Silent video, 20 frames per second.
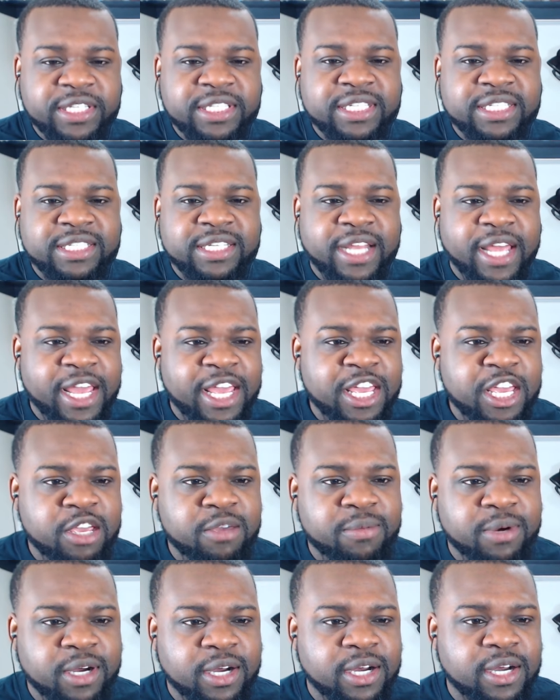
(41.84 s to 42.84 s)
his name
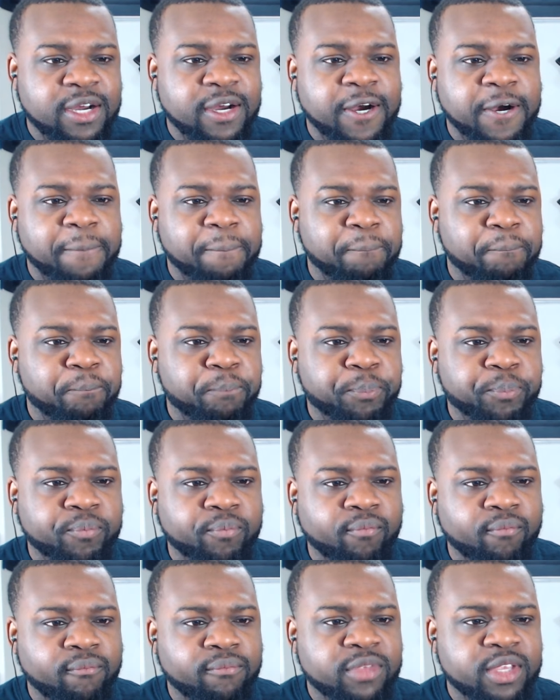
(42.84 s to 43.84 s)
um,
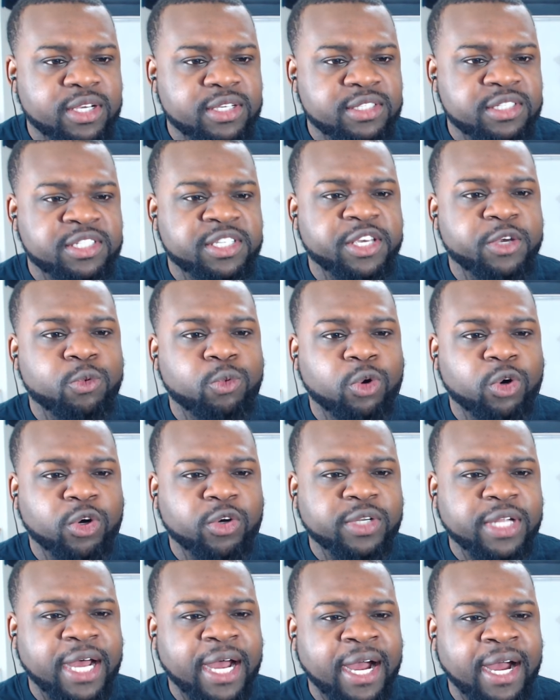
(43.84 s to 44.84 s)
Z-World
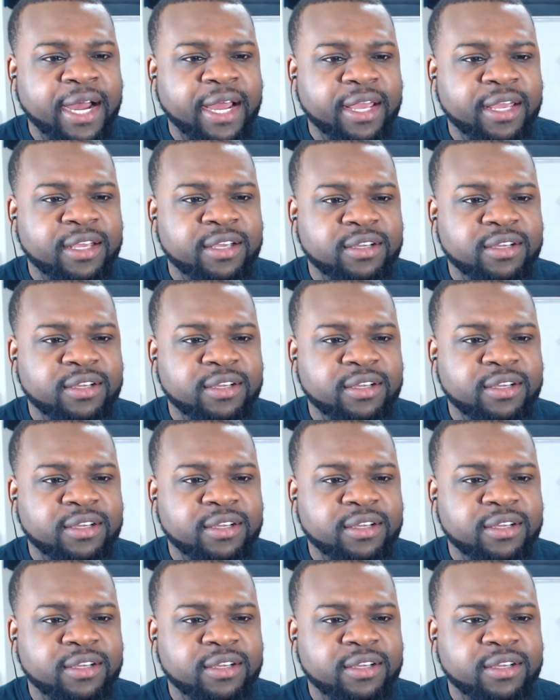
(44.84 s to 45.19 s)
I?